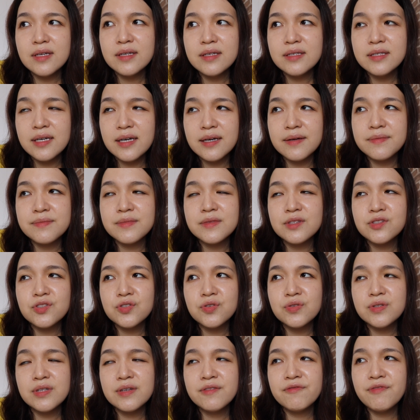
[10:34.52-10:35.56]
yeah,
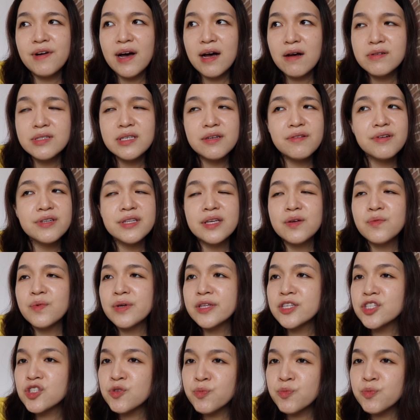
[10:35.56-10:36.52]
so the vows, everything went